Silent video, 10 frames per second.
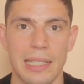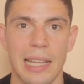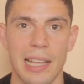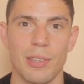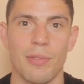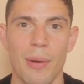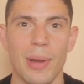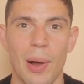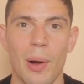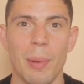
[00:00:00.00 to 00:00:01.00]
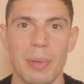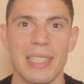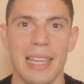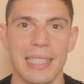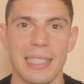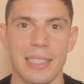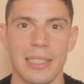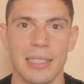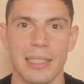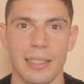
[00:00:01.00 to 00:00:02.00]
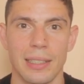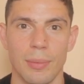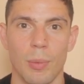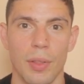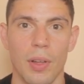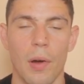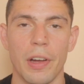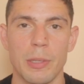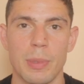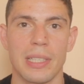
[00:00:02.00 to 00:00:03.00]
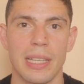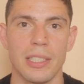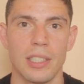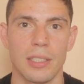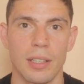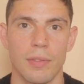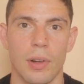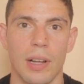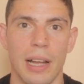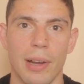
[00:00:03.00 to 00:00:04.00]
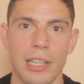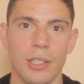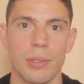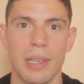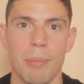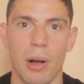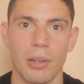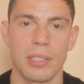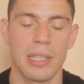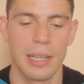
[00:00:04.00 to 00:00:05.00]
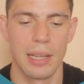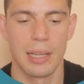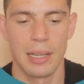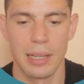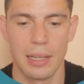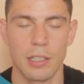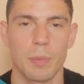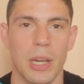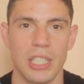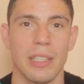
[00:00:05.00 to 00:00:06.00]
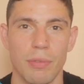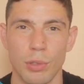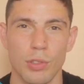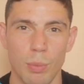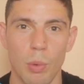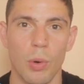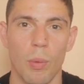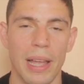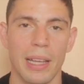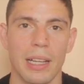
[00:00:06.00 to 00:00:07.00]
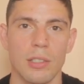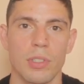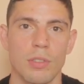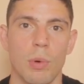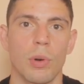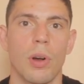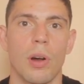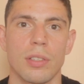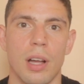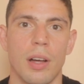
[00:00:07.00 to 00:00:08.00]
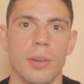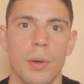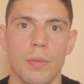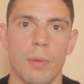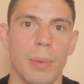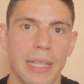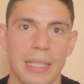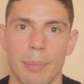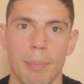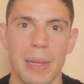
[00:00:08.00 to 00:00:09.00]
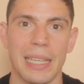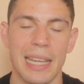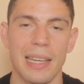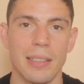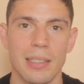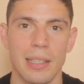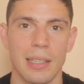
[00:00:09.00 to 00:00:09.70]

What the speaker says: That's a very high percentage, one of the highest percentages of knockout ratios in boxing, especially for a smaller weight class when smaller guys aren't known for being big hitters.